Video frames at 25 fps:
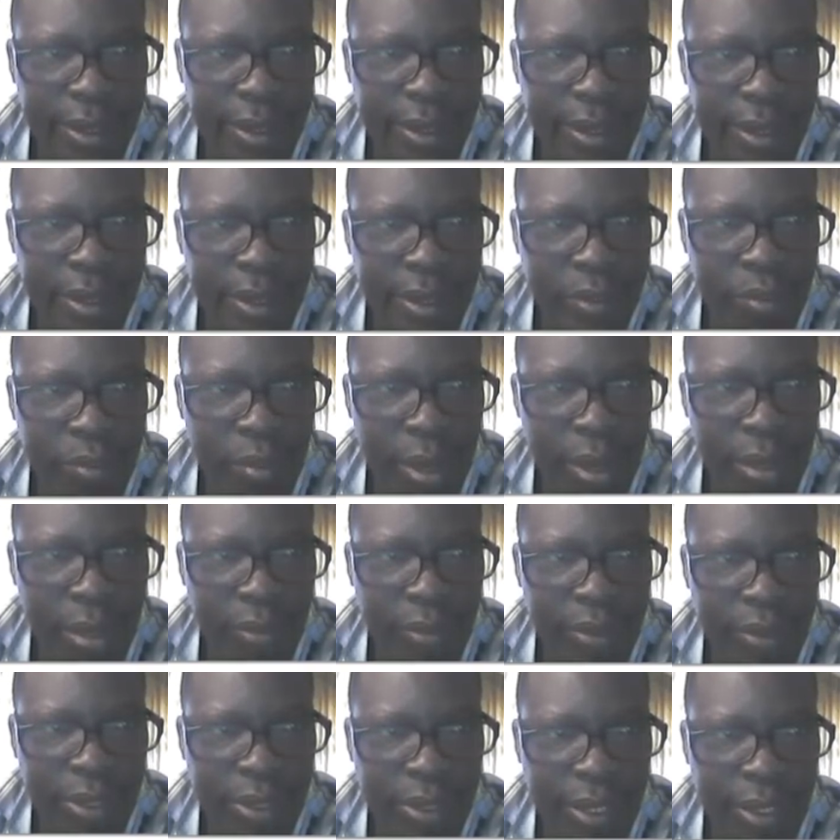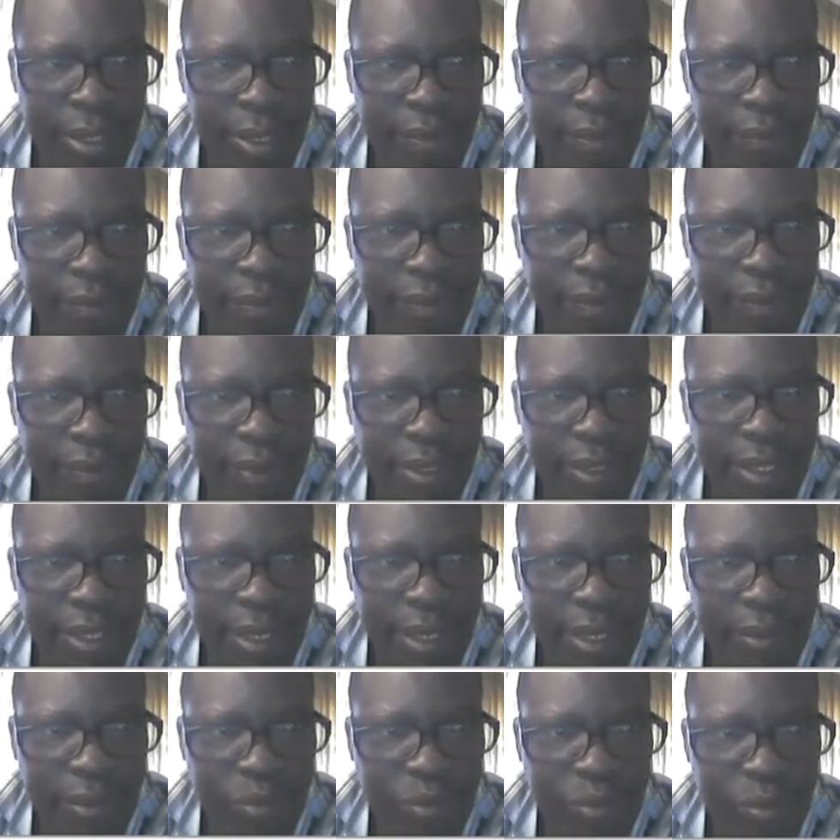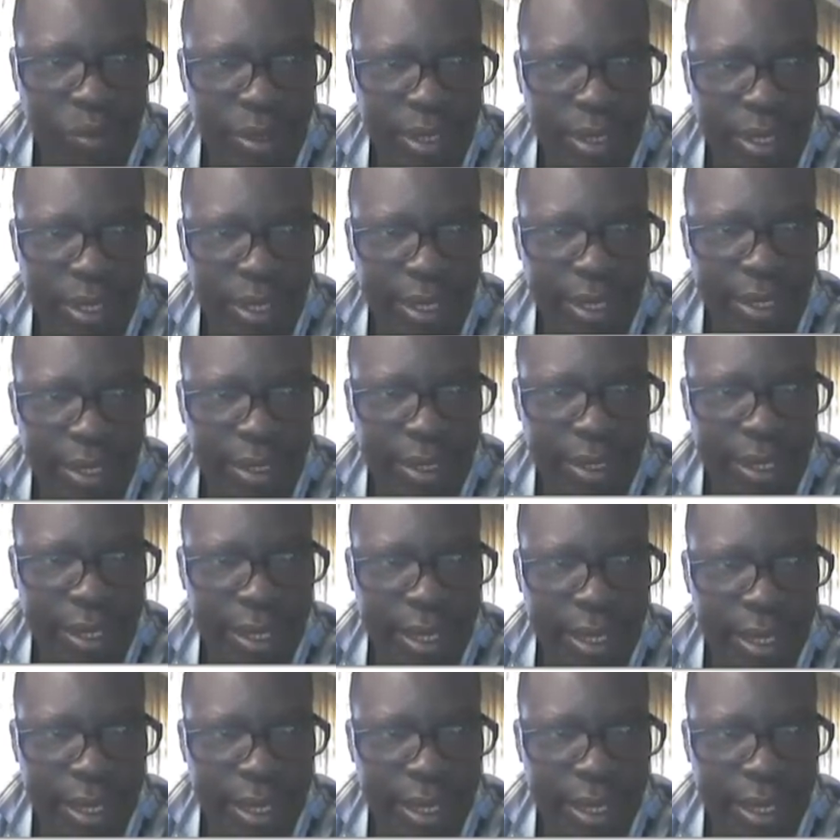is 1, we shall get 15 out of 28.